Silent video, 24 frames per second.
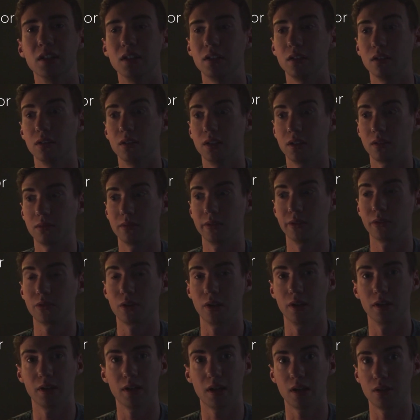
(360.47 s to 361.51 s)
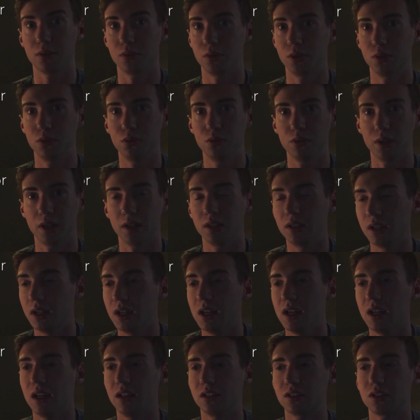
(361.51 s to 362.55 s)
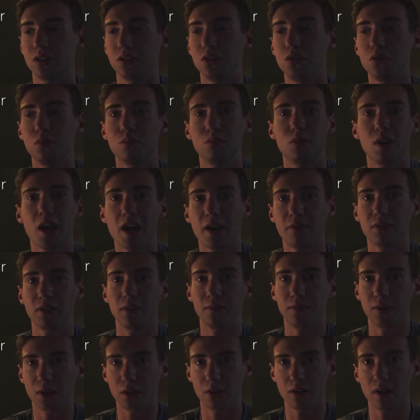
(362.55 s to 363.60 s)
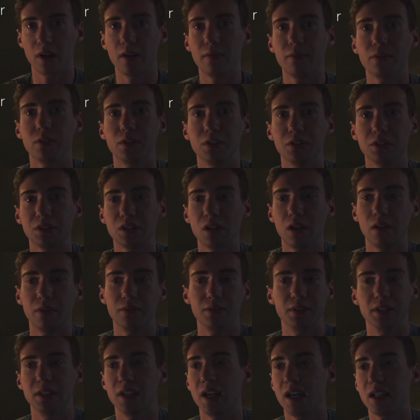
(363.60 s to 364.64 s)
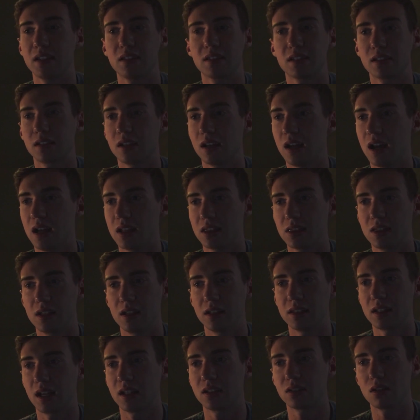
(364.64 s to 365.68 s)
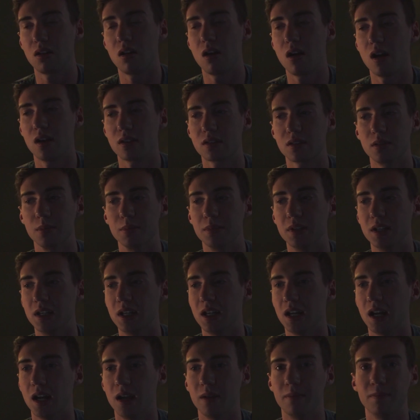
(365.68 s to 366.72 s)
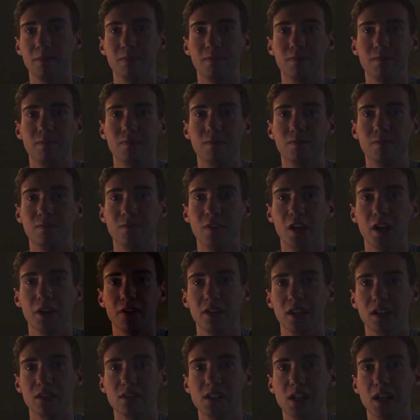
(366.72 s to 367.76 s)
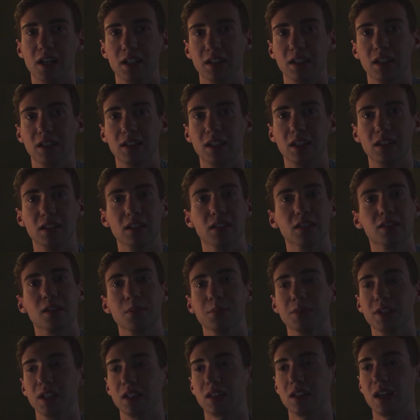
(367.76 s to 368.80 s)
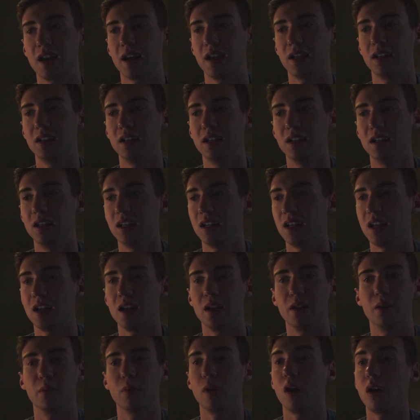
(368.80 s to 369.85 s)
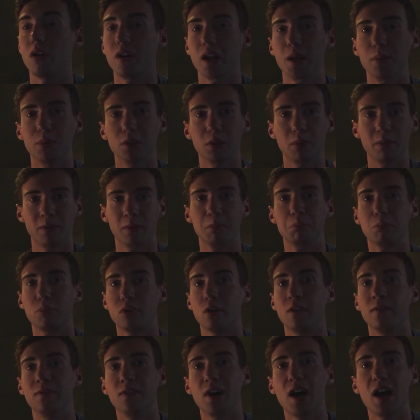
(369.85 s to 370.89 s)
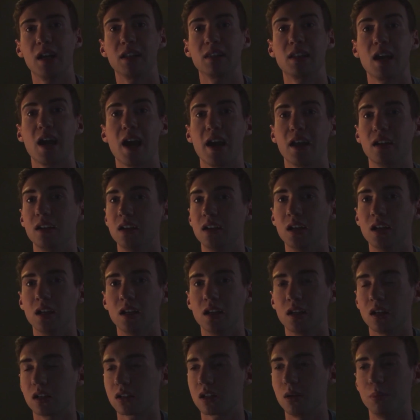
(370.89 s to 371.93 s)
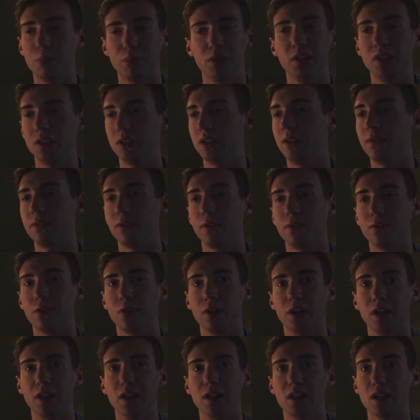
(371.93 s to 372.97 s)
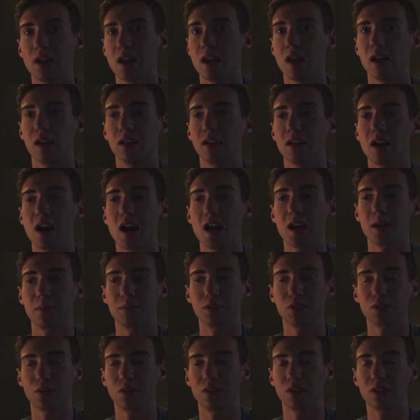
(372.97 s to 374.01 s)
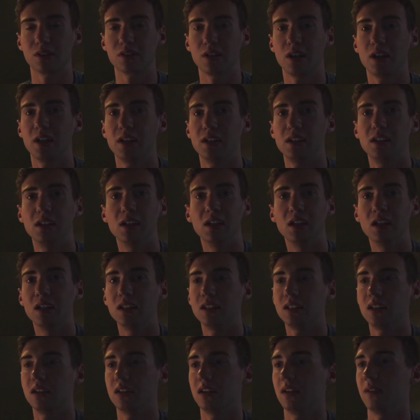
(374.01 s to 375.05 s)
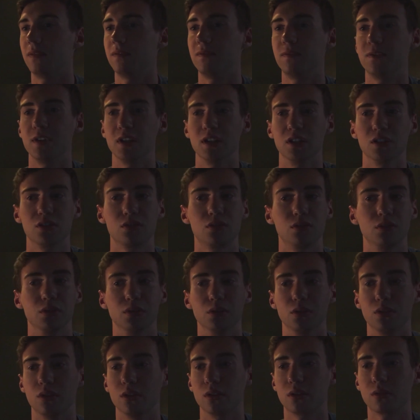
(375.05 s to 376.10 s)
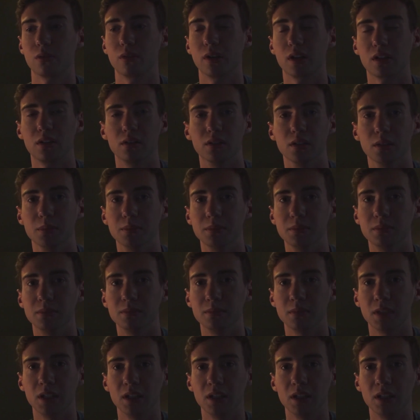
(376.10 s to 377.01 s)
You're like, okay, how do I do that? And so you have to figure out for yourself. And I think that's awesome. I'm very glad that they did something like that and are able to provide that completely for free. And I am so excited to finish through their curriculum.